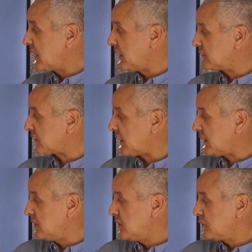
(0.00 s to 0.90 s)
has
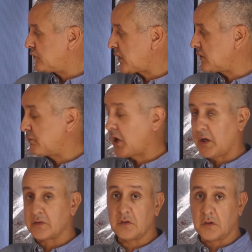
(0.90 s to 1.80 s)
a front
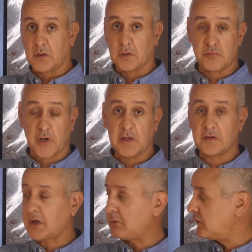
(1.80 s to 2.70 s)
bias to the
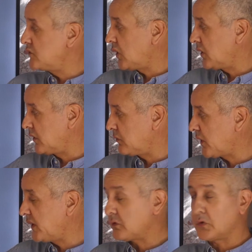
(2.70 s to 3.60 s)
brakes, and with not a lot of
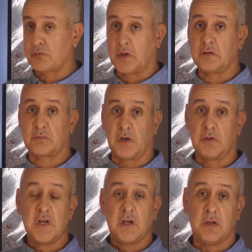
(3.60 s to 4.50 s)
weight on the fronts,
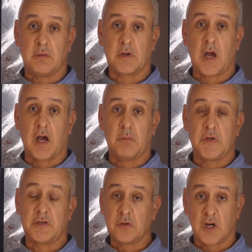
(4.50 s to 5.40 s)
well,
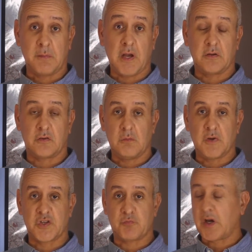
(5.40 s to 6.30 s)
it's not going to be able to do
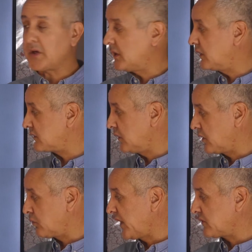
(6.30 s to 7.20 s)
much braking. There's a
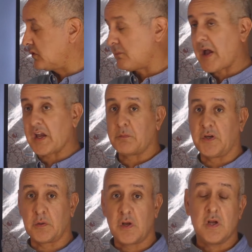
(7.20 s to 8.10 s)
lot of weight on the back,
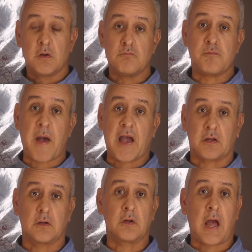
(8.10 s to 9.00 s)
but the
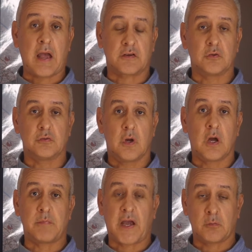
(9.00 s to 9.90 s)
back axle,
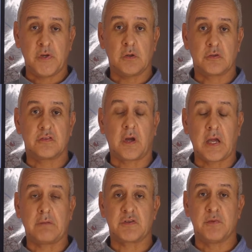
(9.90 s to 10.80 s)
back wheels don't
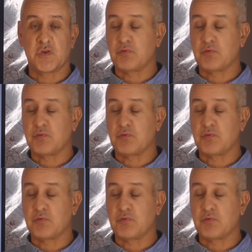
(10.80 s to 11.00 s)
have as much